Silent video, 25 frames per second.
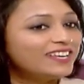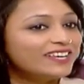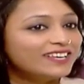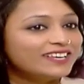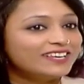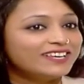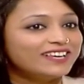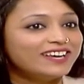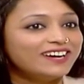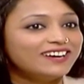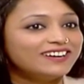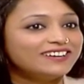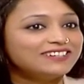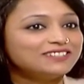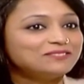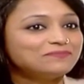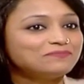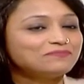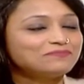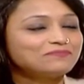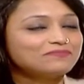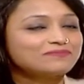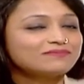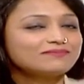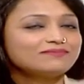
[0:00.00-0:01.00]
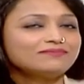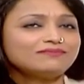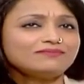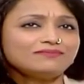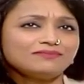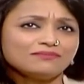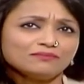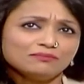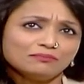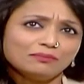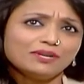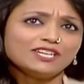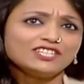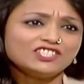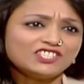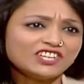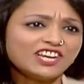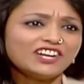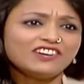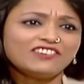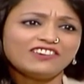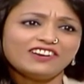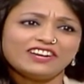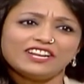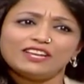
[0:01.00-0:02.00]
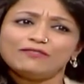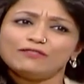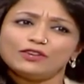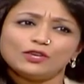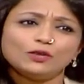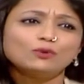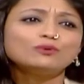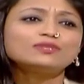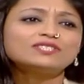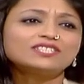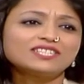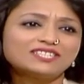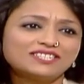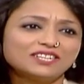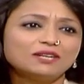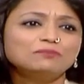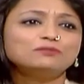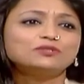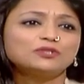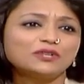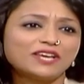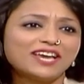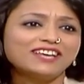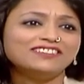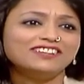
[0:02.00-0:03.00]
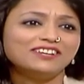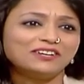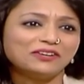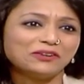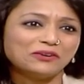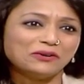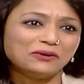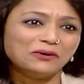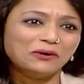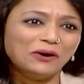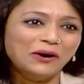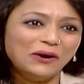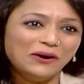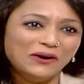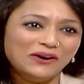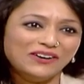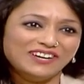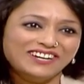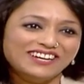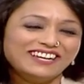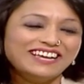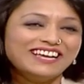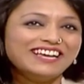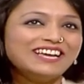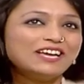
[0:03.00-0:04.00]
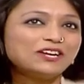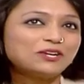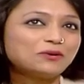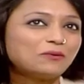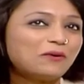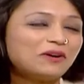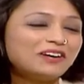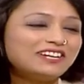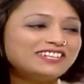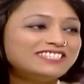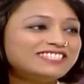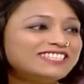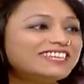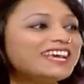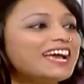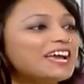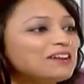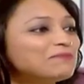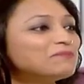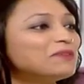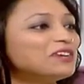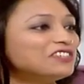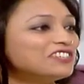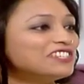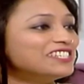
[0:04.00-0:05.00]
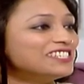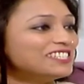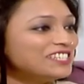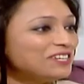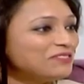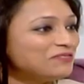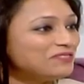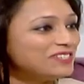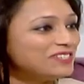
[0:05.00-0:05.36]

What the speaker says: Yeah, but generally we use the term together, you know, quality and patient safety.